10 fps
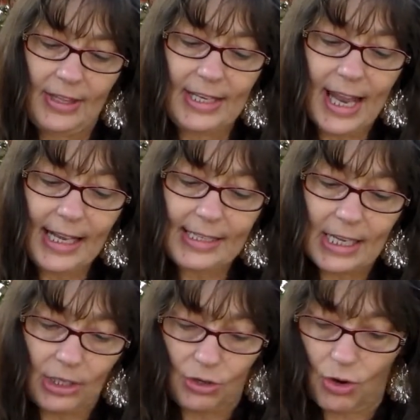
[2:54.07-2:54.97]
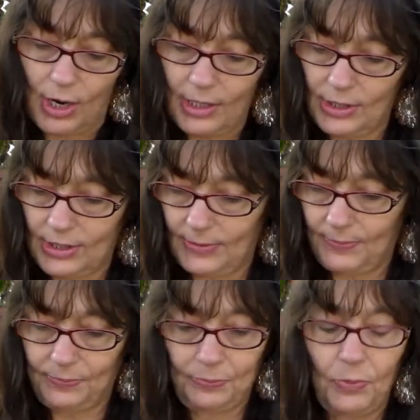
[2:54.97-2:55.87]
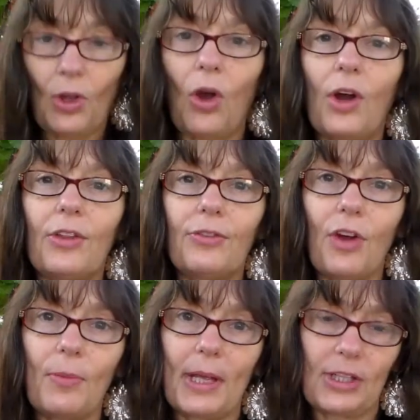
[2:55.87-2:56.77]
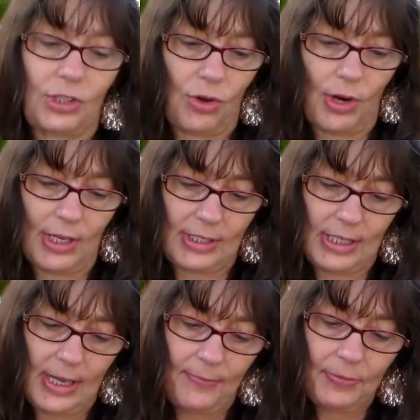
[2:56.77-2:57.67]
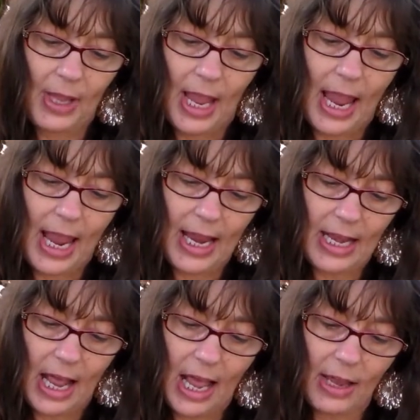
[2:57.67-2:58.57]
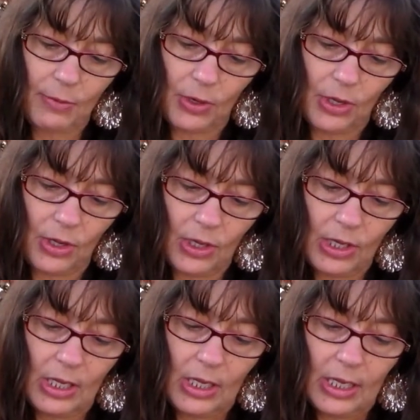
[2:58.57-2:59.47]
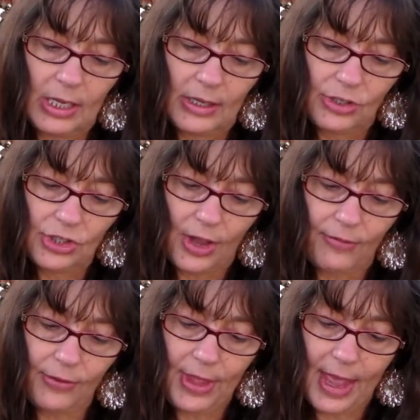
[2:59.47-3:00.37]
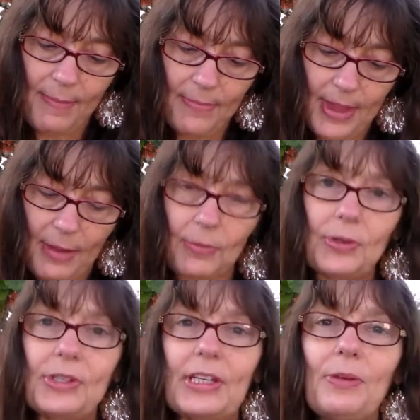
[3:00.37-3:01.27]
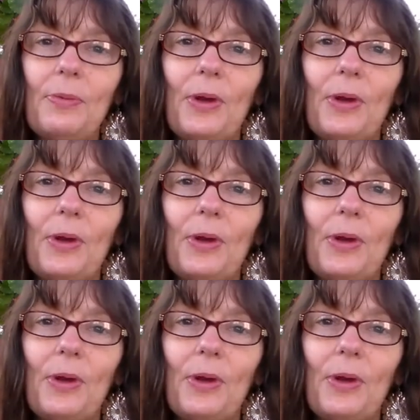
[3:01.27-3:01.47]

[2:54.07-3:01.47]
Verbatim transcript: The next set of cards are the romance cards. And I will shuffle them and we'll see